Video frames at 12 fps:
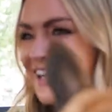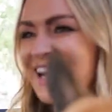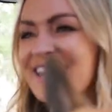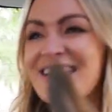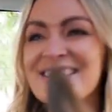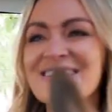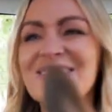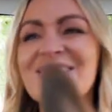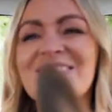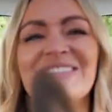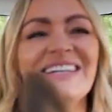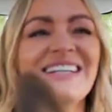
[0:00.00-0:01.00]
and that's
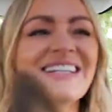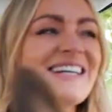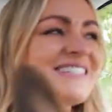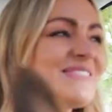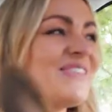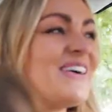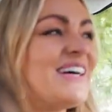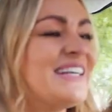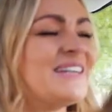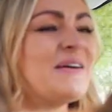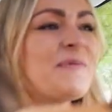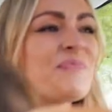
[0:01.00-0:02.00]
cool. Like that's
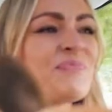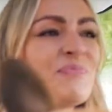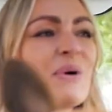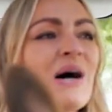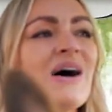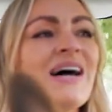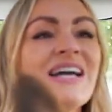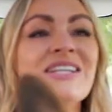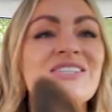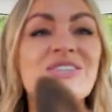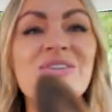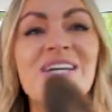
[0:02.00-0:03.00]
fine but I
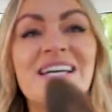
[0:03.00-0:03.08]
enjoy